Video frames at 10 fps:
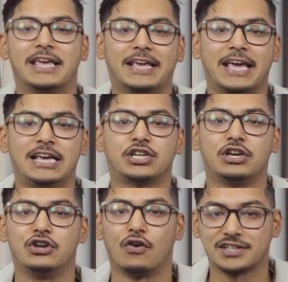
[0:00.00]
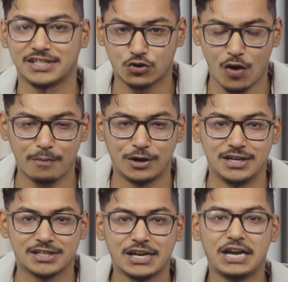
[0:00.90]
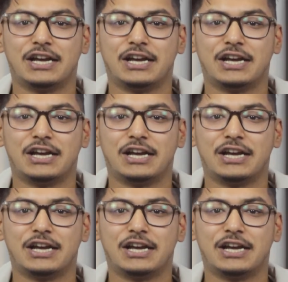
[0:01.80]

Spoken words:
engage your subscribers.